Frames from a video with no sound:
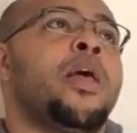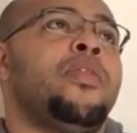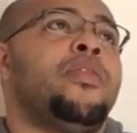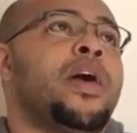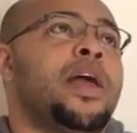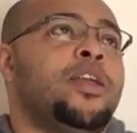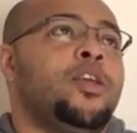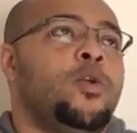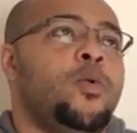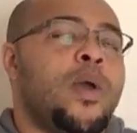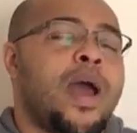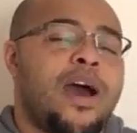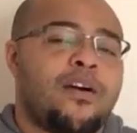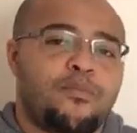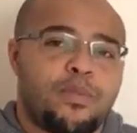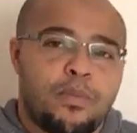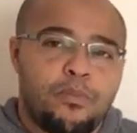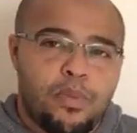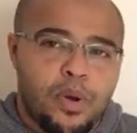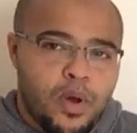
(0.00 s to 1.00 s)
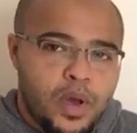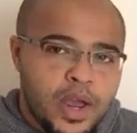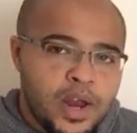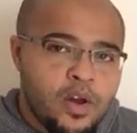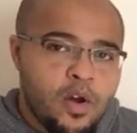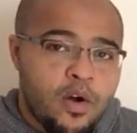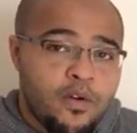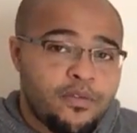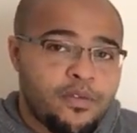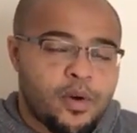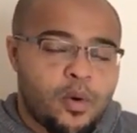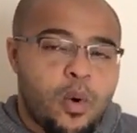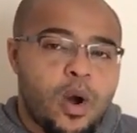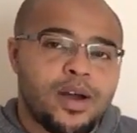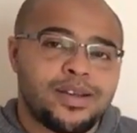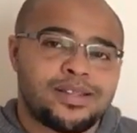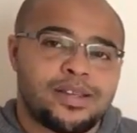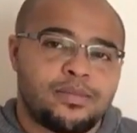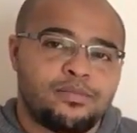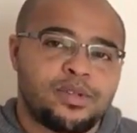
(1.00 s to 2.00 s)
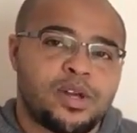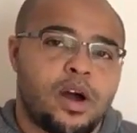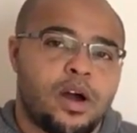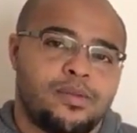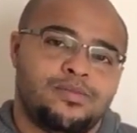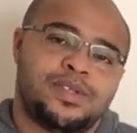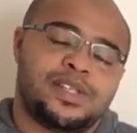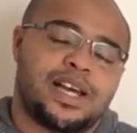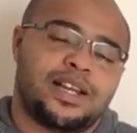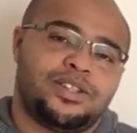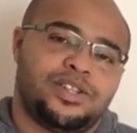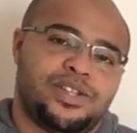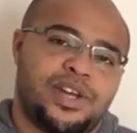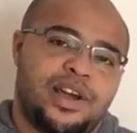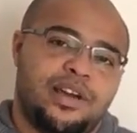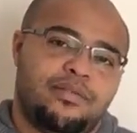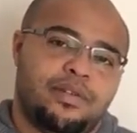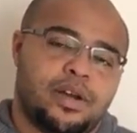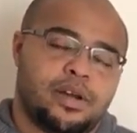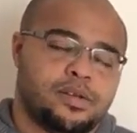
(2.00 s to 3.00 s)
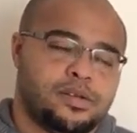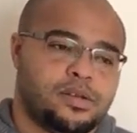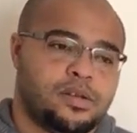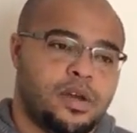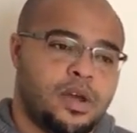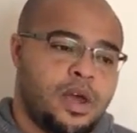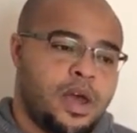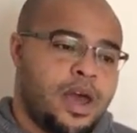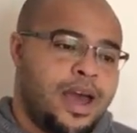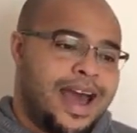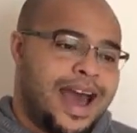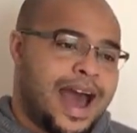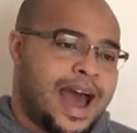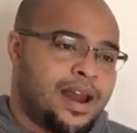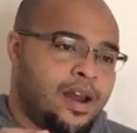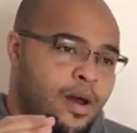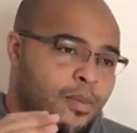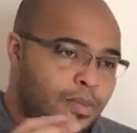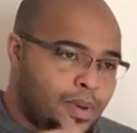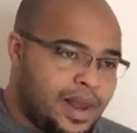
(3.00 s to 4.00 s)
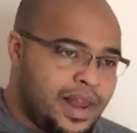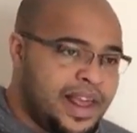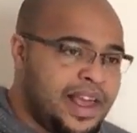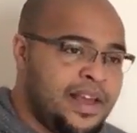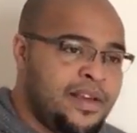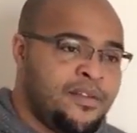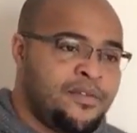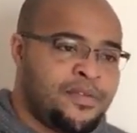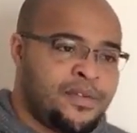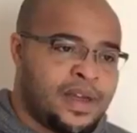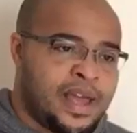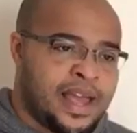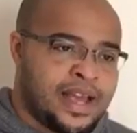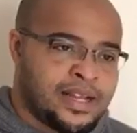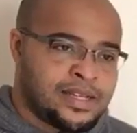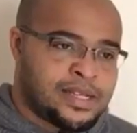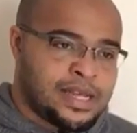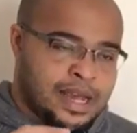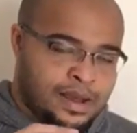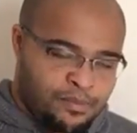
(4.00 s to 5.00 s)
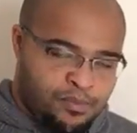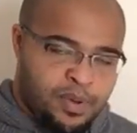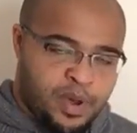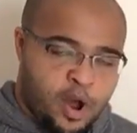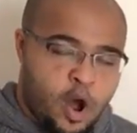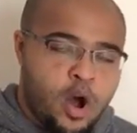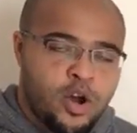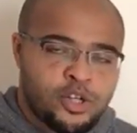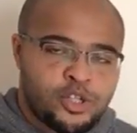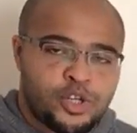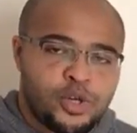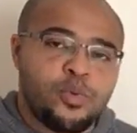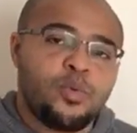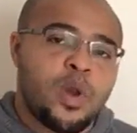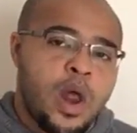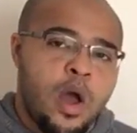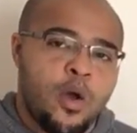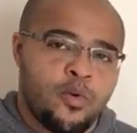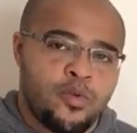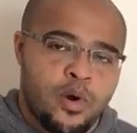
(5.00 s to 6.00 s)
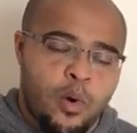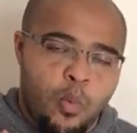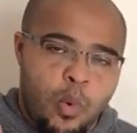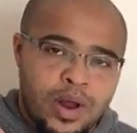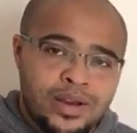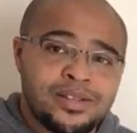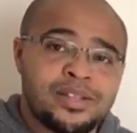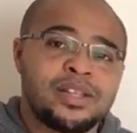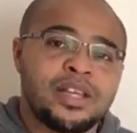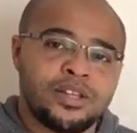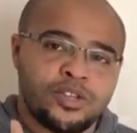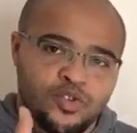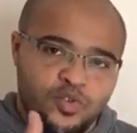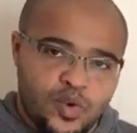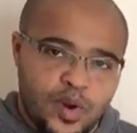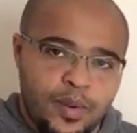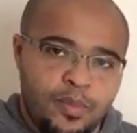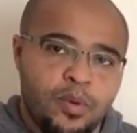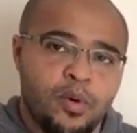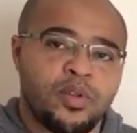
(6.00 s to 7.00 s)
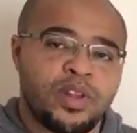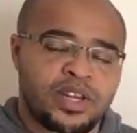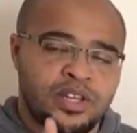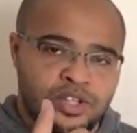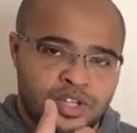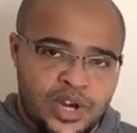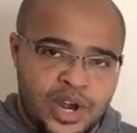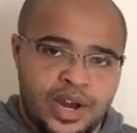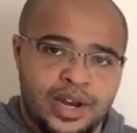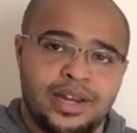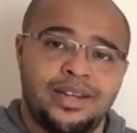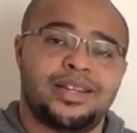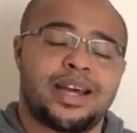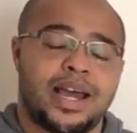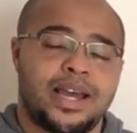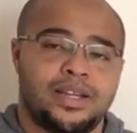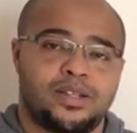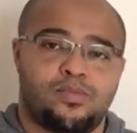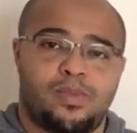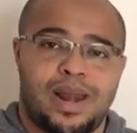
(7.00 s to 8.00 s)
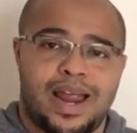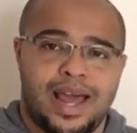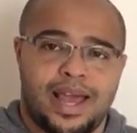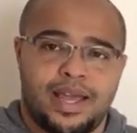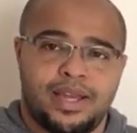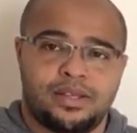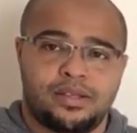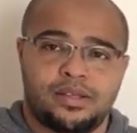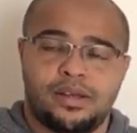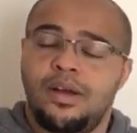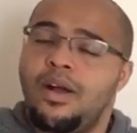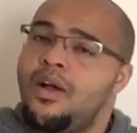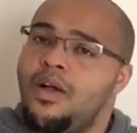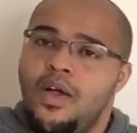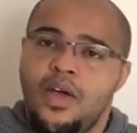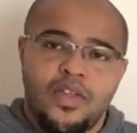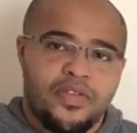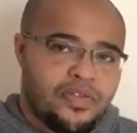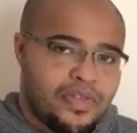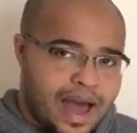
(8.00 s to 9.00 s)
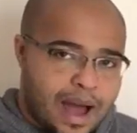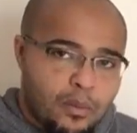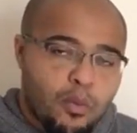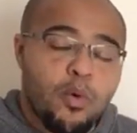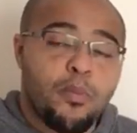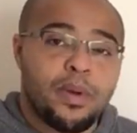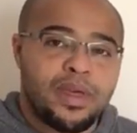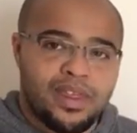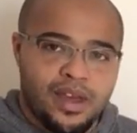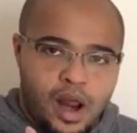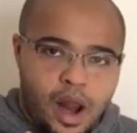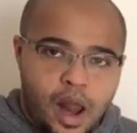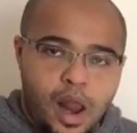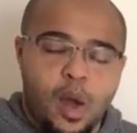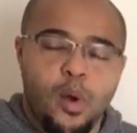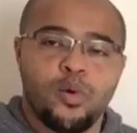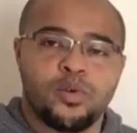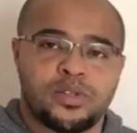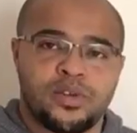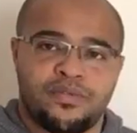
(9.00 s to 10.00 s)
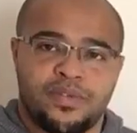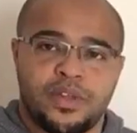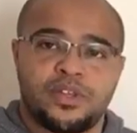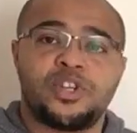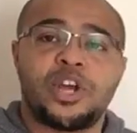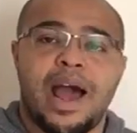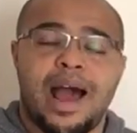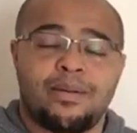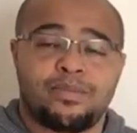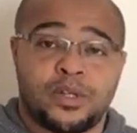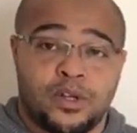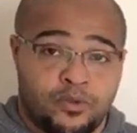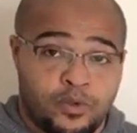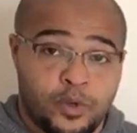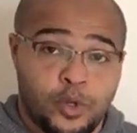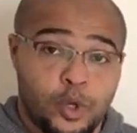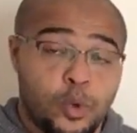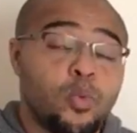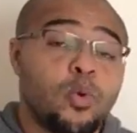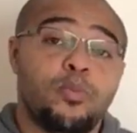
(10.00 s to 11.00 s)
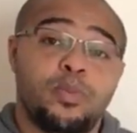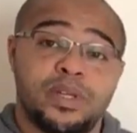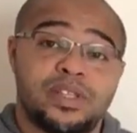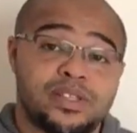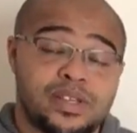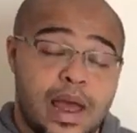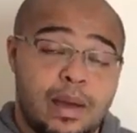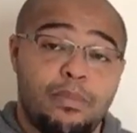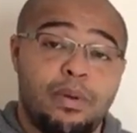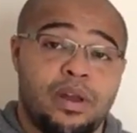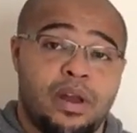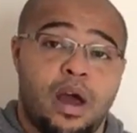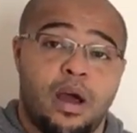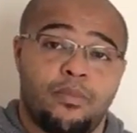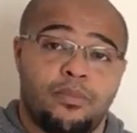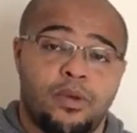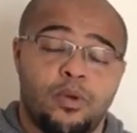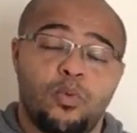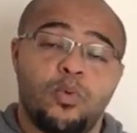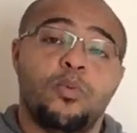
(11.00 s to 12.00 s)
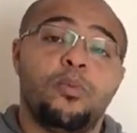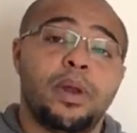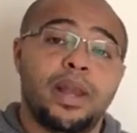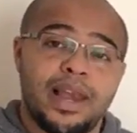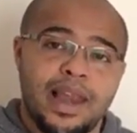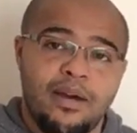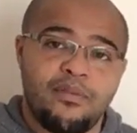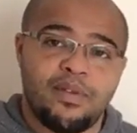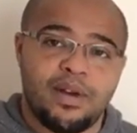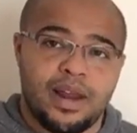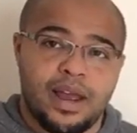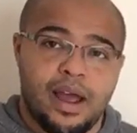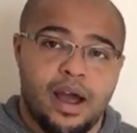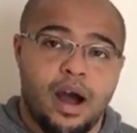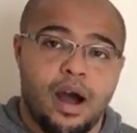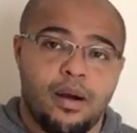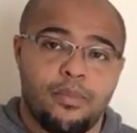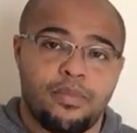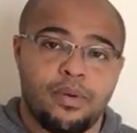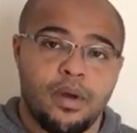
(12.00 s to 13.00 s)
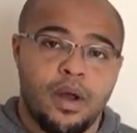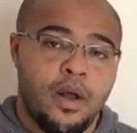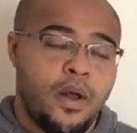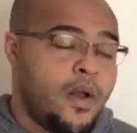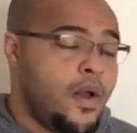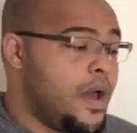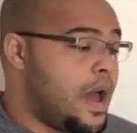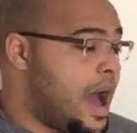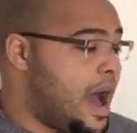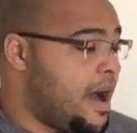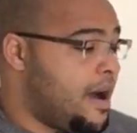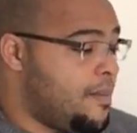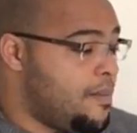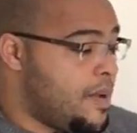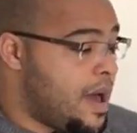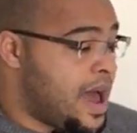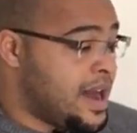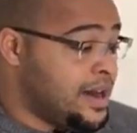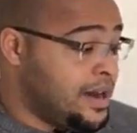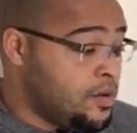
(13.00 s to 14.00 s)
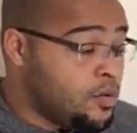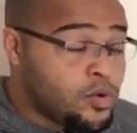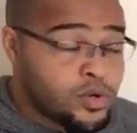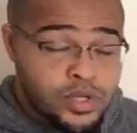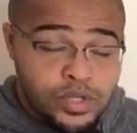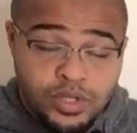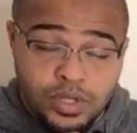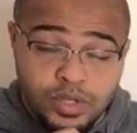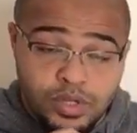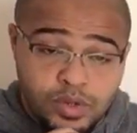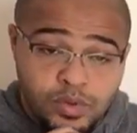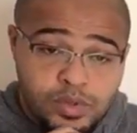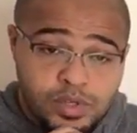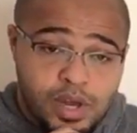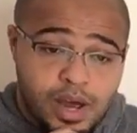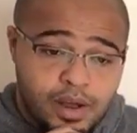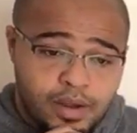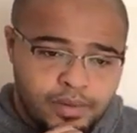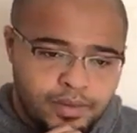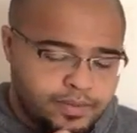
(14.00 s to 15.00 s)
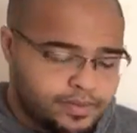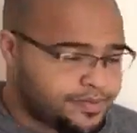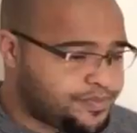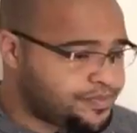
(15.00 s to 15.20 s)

that you have been putting off for quite some time, Sagittarius. And I believe it's because you know that once this trip or this journey takes place, that will be the close of the chapter and you will be stepping up, you will be leveling up. Um, and in order to do so,